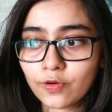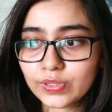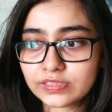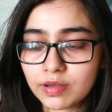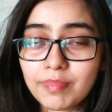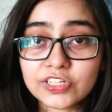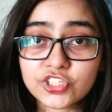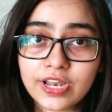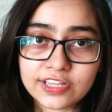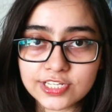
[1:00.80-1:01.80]
with a much
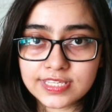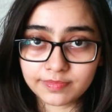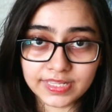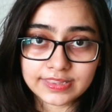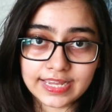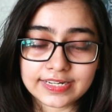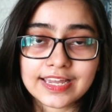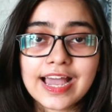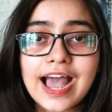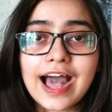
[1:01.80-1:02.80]
larger sum than that.
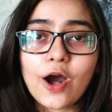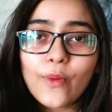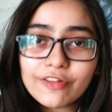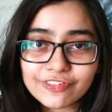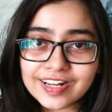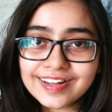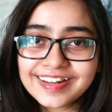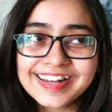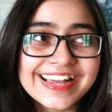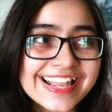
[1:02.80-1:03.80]

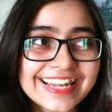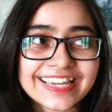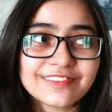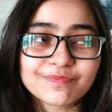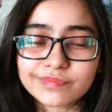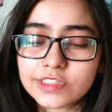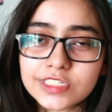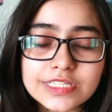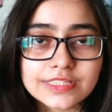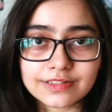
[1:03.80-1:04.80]
However, like
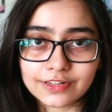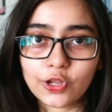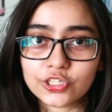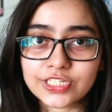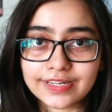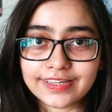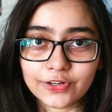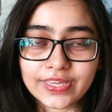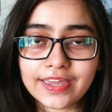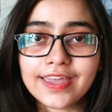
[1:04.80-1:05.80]
just logically,
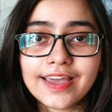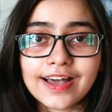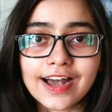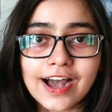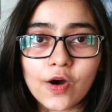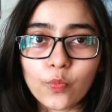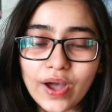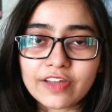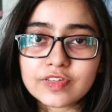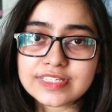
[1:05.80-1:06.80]
okay,
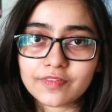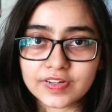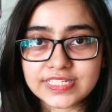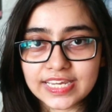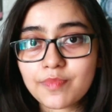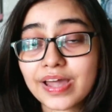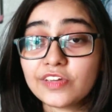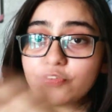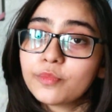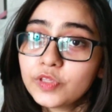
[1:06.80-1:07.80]
why would someone take money
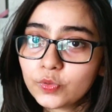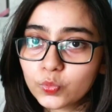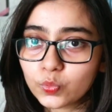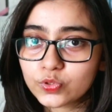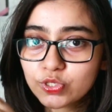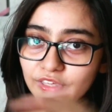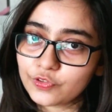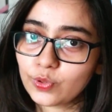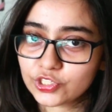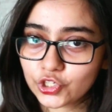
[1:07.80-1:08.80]
from you to give
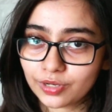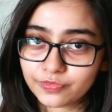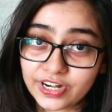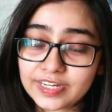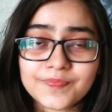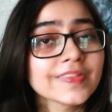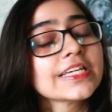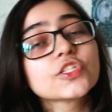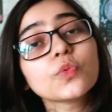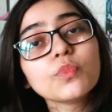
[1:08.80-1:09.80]
you a job, right?
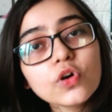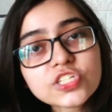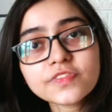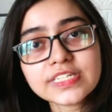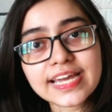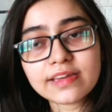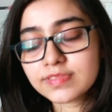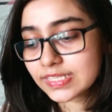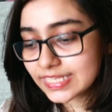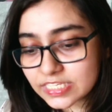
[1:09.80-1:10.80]
So most of the times
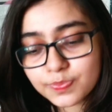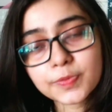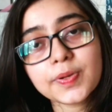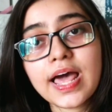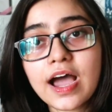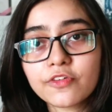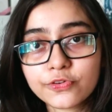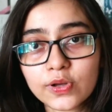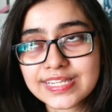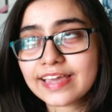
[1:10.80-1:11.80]
these people are
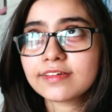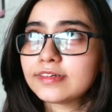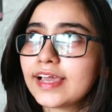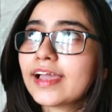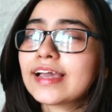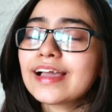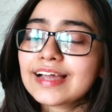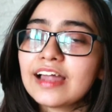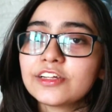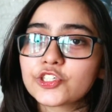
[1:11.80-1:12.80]
fraud. I
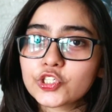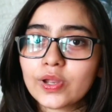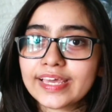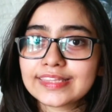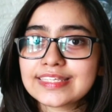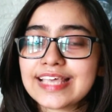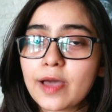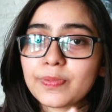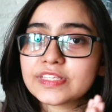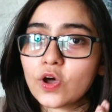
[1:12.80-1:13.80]
can't assure like this
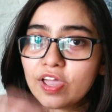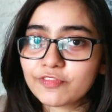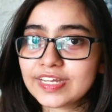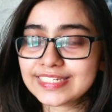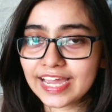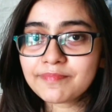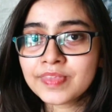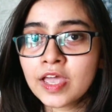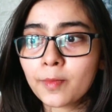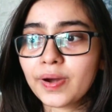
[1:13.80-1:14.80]
happens every time,
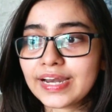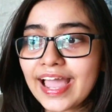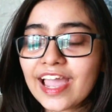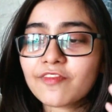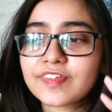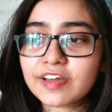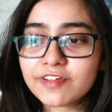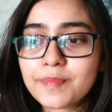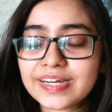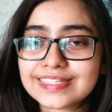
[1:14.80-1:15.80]
but I have never
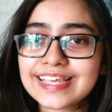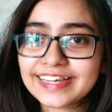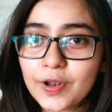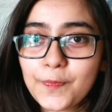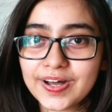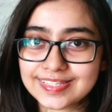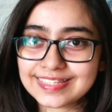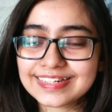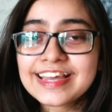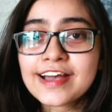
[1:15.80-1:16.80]
met a single
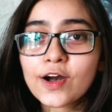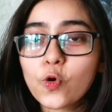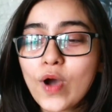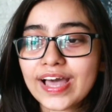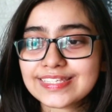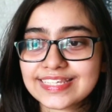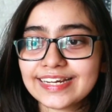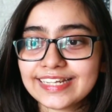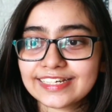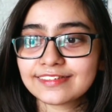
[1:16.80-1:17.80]
person who has
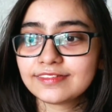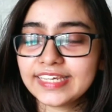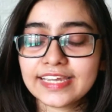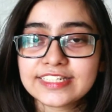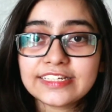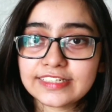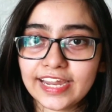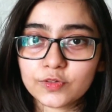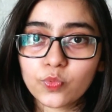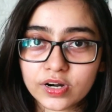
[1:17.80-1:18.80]
said that they did
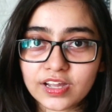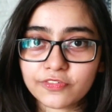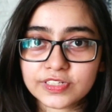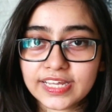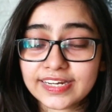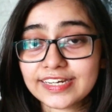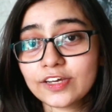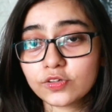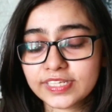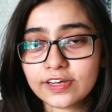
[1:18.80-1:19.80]
get work after that and
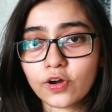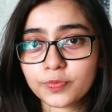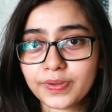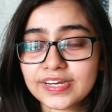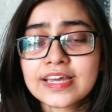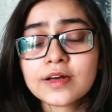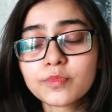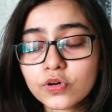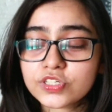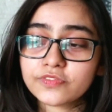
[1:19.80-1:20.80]
they got paid.
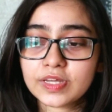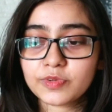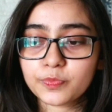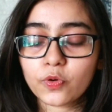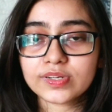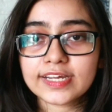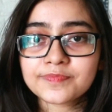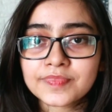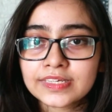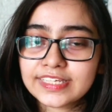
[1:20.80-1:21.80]
Most of them report
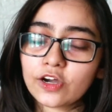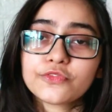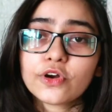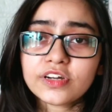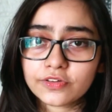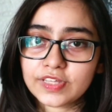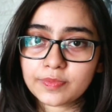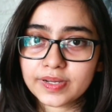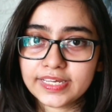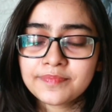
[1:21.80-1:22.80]
that they got frauded of that
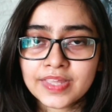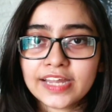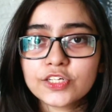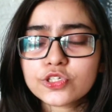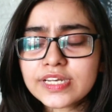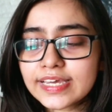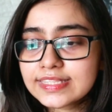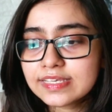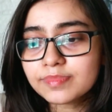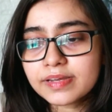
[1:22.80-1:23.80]
money, and usually it's
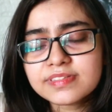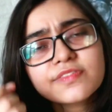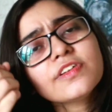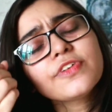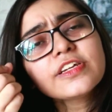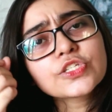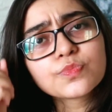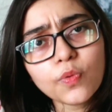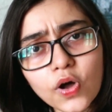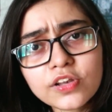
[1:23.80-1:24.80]
sometimes even a very
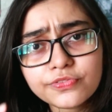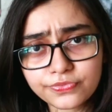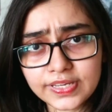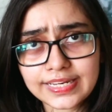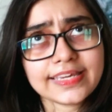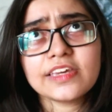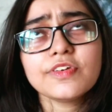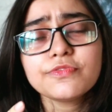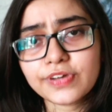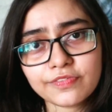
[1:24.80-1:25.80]
small fee, like
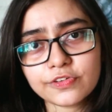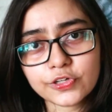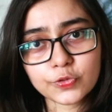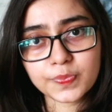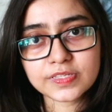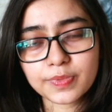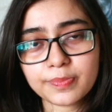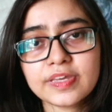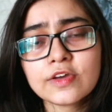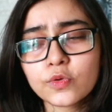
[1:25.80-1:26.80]
even 500 rupees
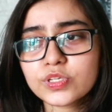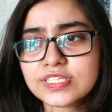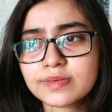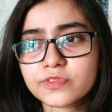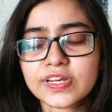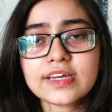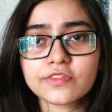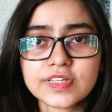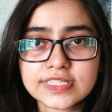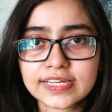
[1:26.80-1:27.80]
maybe, which seems very
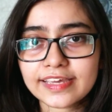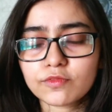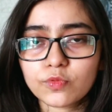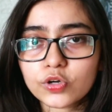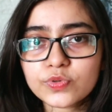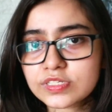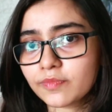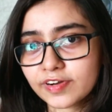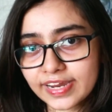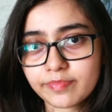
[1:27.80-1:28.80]
convincing. Like what would
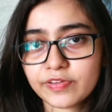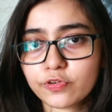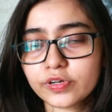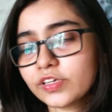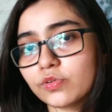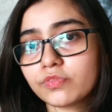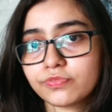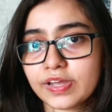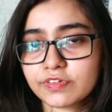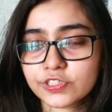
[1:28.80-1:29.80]
someone get by frauding you of
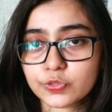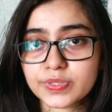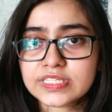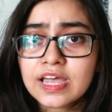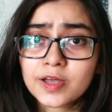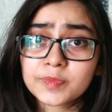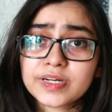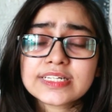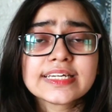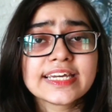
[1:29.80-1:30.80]
500 rupees?
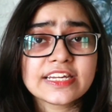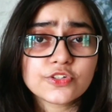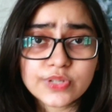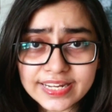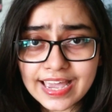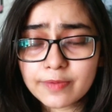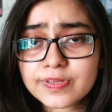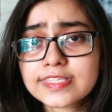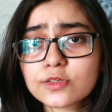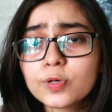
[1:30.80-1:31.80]
But it really
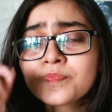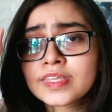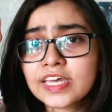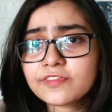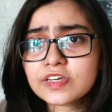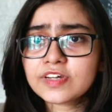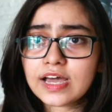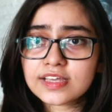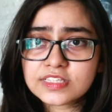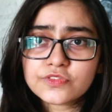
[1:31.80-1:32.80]
happens. So if someone
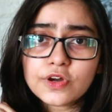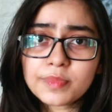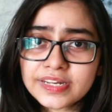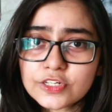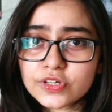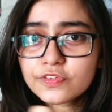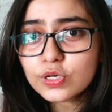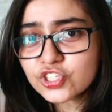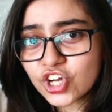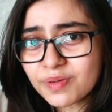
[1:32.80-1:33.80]
asks for money to give you
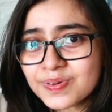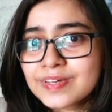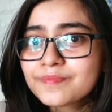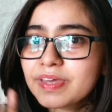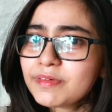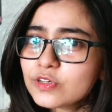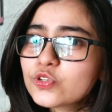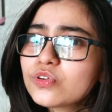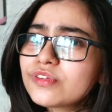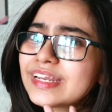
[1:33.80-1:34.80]
a job, maybe you
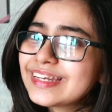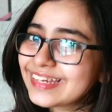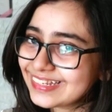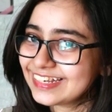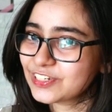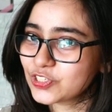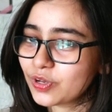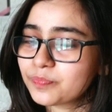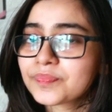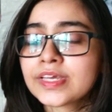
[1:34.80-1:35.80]
don't really need that
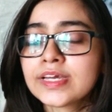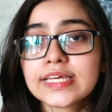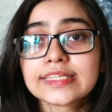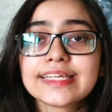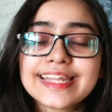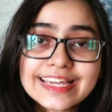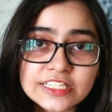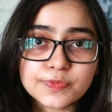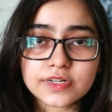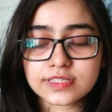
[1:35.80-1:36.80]
job. The
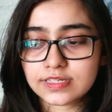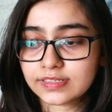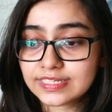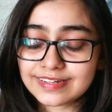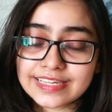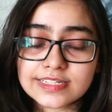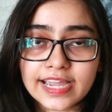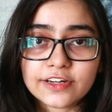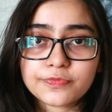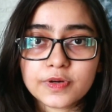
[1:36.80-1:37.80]
next
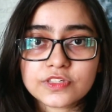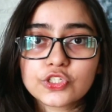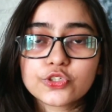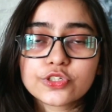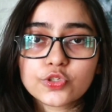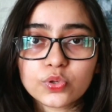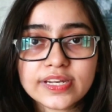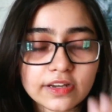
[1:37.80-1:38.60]
kind of person you should totally